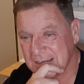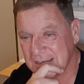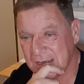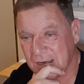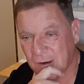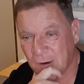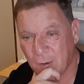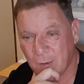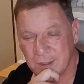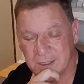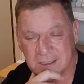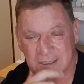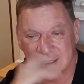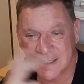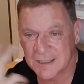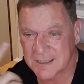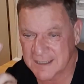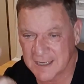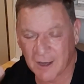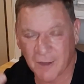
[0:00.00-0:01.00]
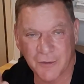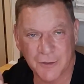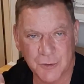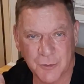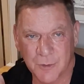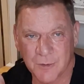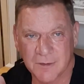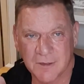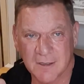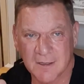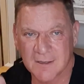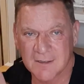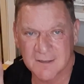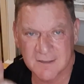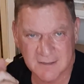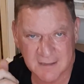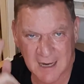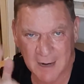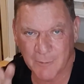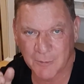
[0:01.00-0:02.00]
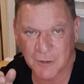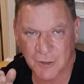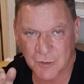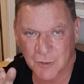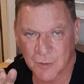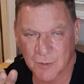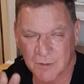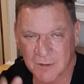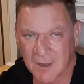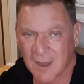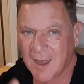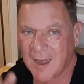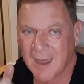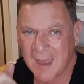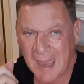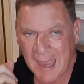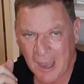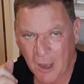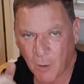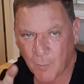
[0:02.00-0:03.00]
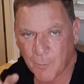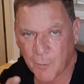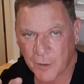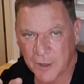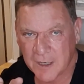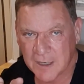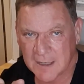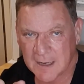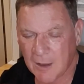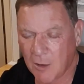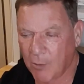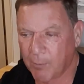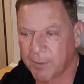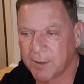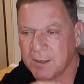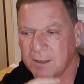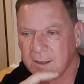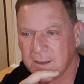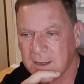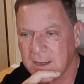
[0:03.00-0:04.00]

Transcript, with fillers: you're always, just tell the truth, stay with the truth, help where you can help,